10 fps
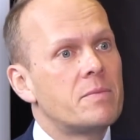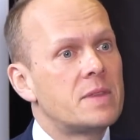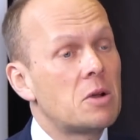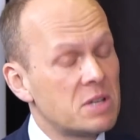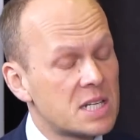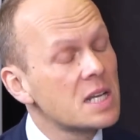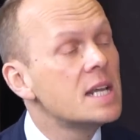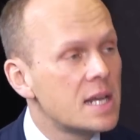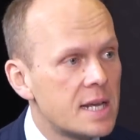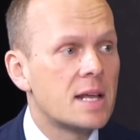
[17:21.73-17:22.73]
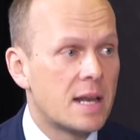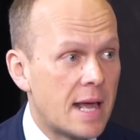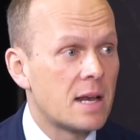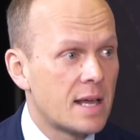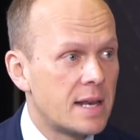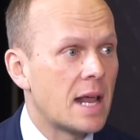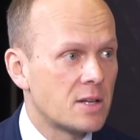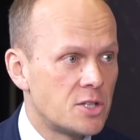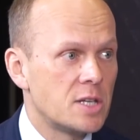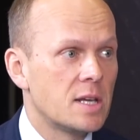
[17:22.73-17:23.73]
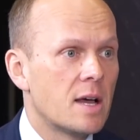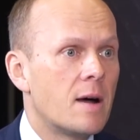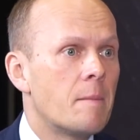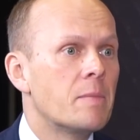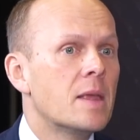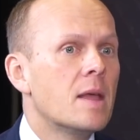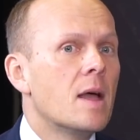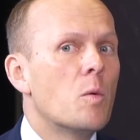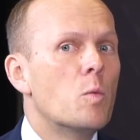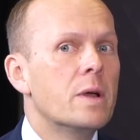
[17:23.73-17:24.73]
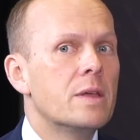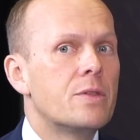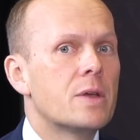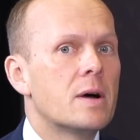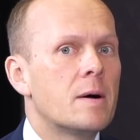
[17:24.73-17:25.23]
There is clearly an analogy with